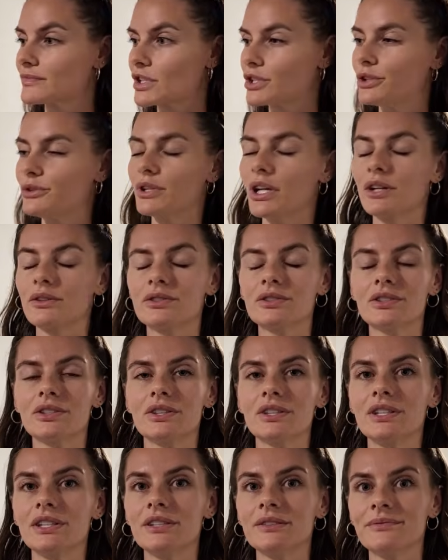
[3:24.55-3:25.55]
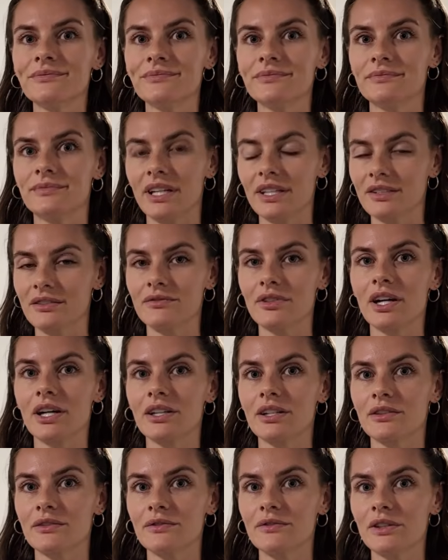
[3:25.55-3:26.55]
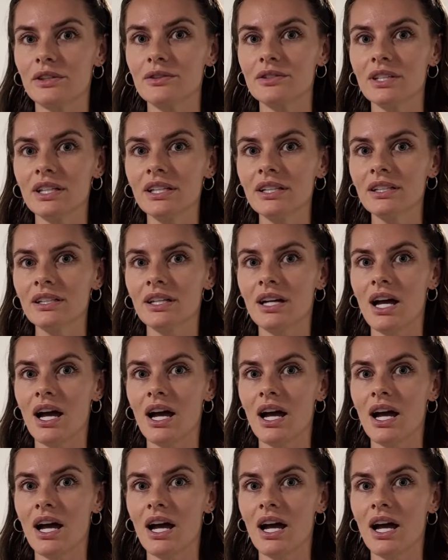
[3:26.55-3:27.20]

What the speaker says: kudos to you. It's very confusing.